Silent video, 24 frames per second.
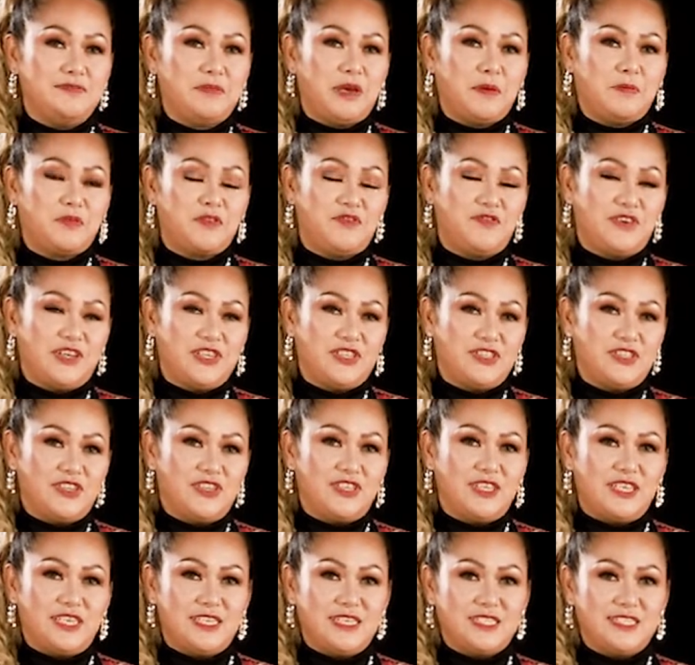my
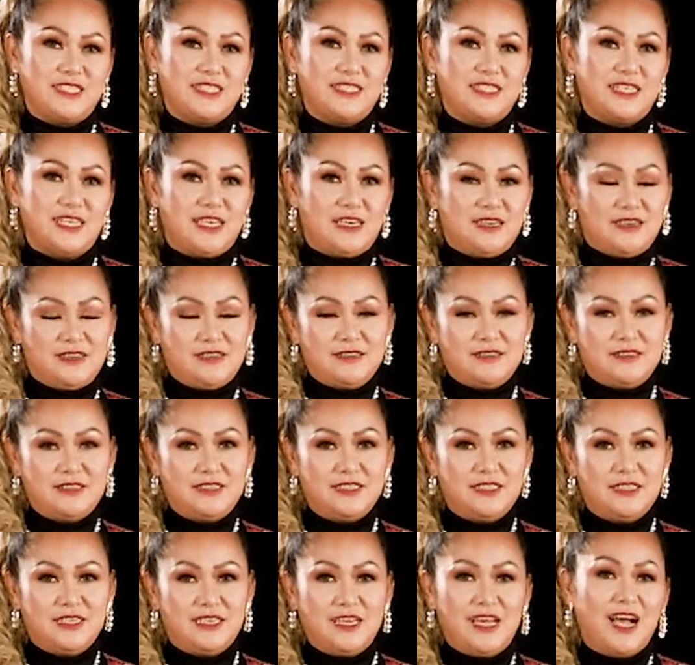profession is
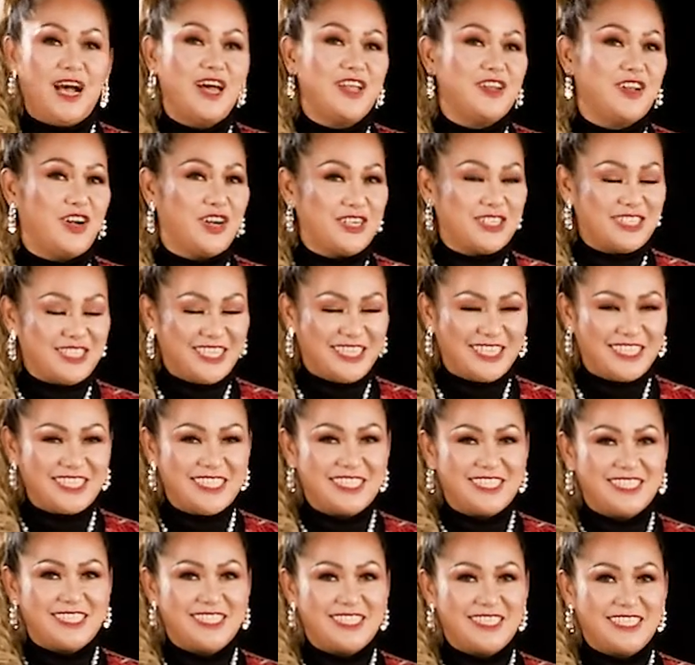
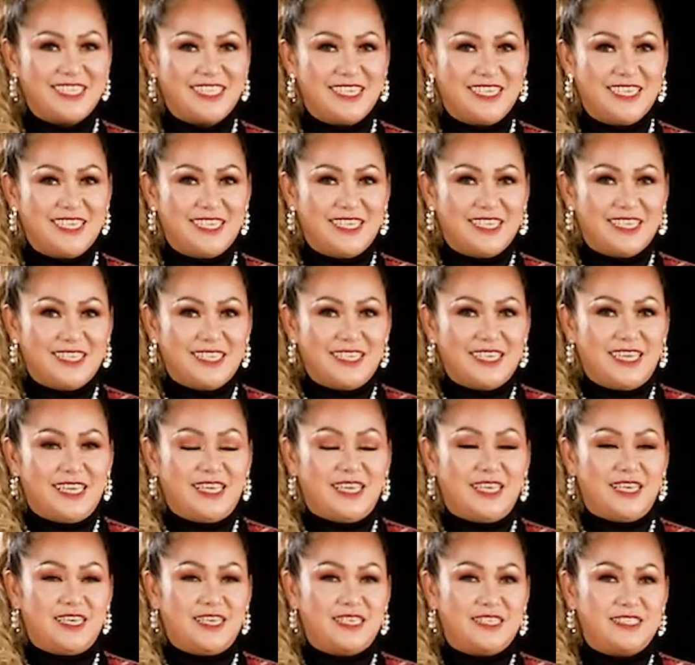artist.
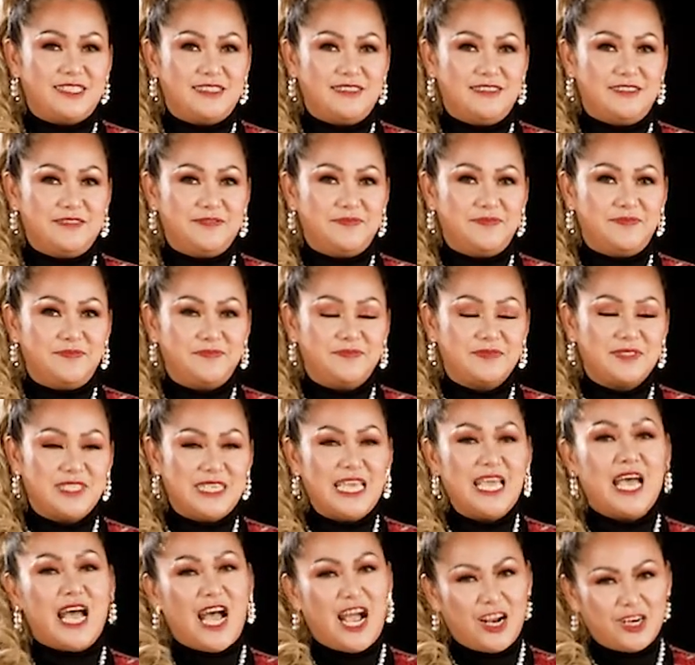And
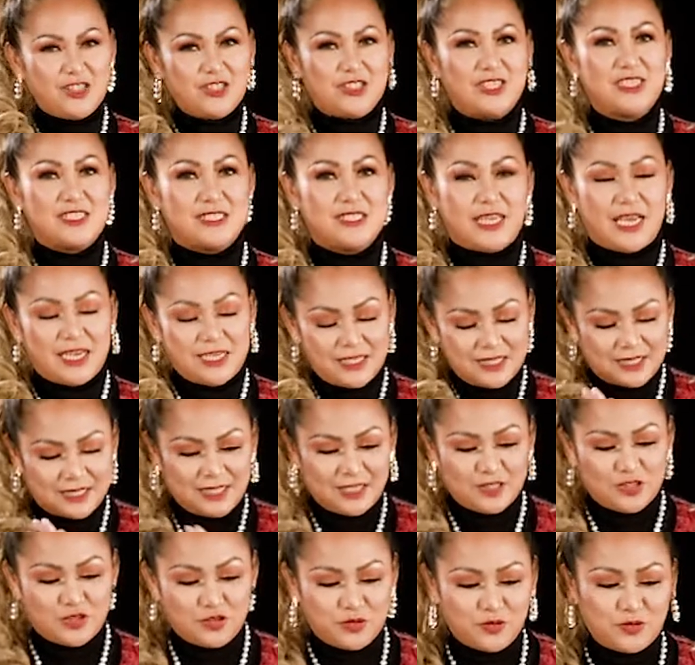yeah, artist. I
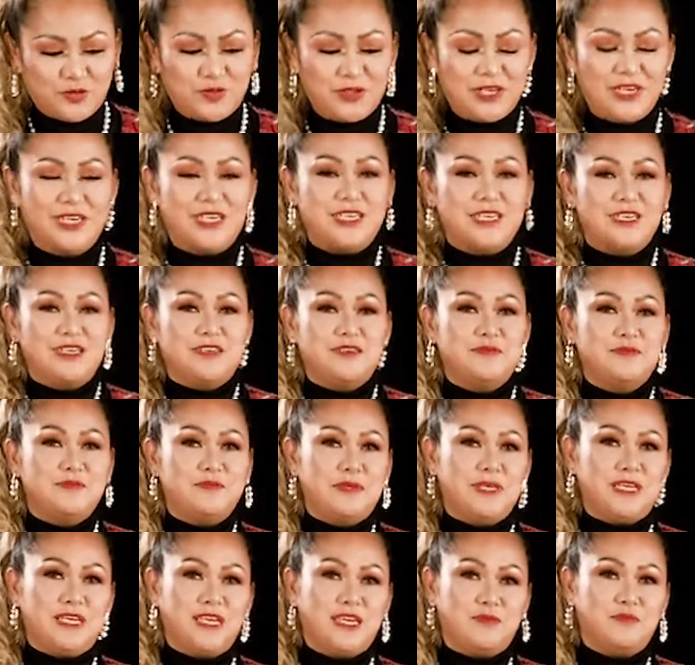stick to
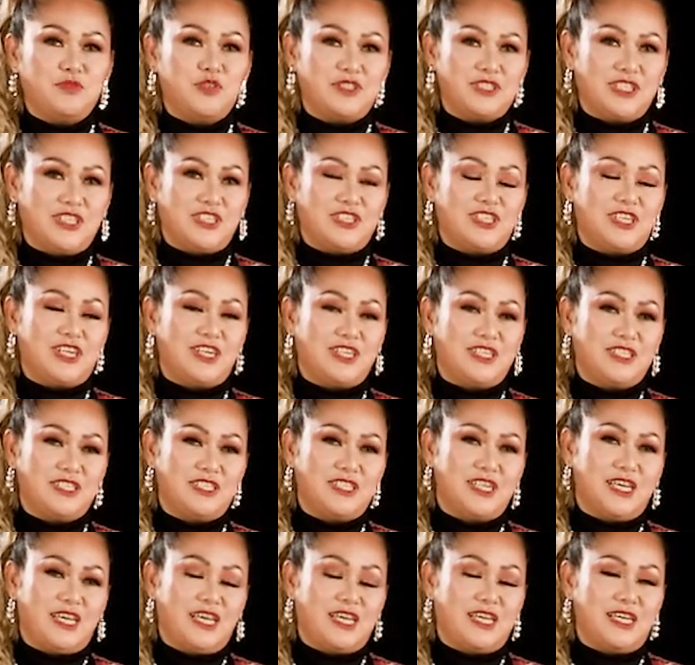being a
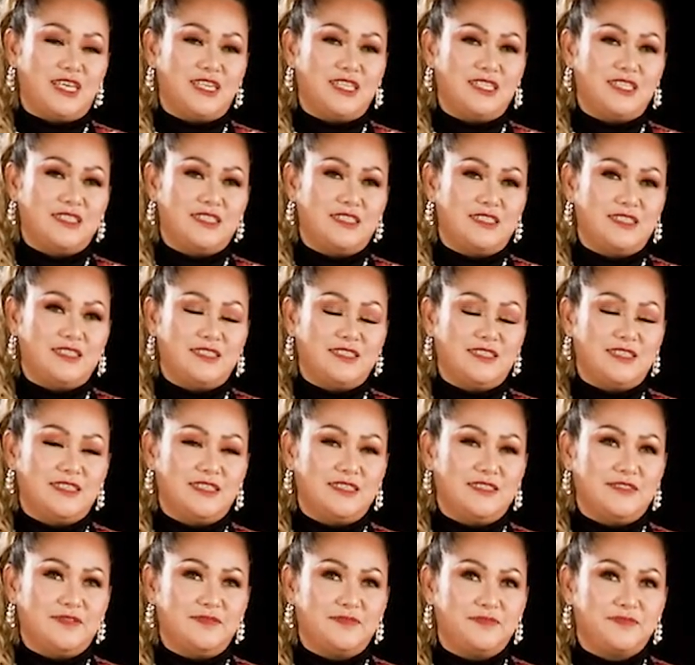musician and
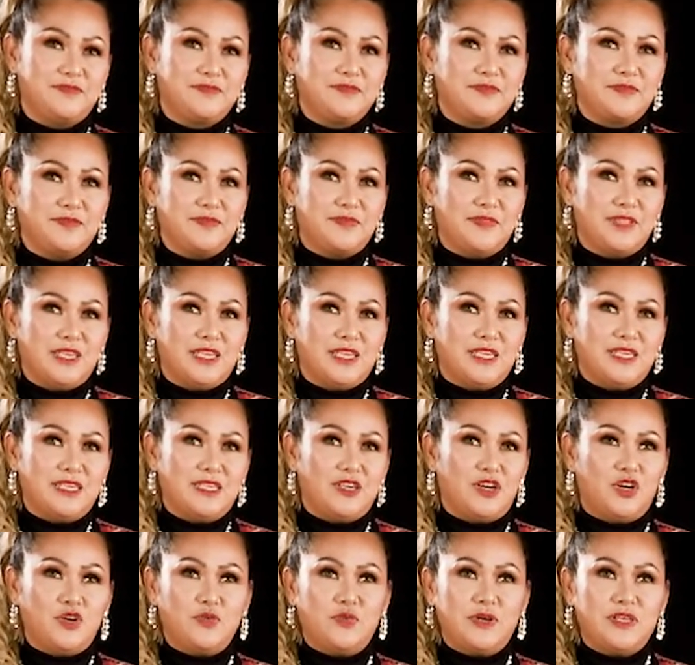
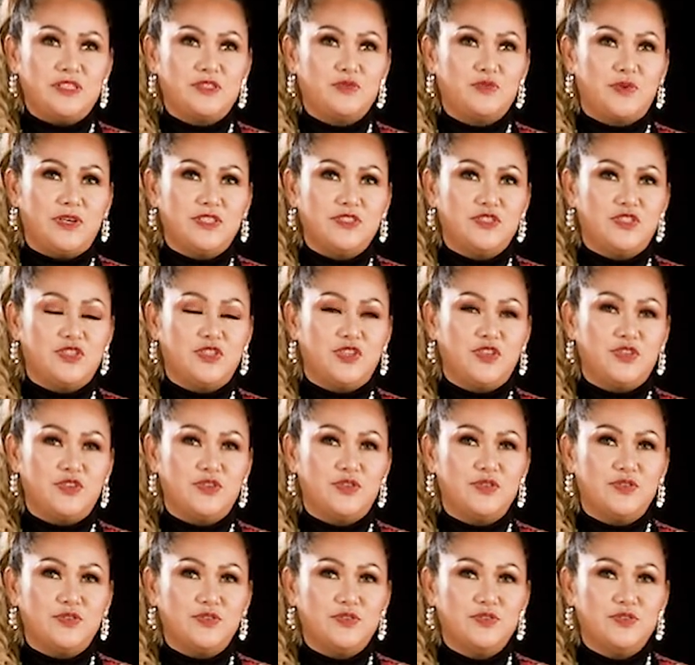always want to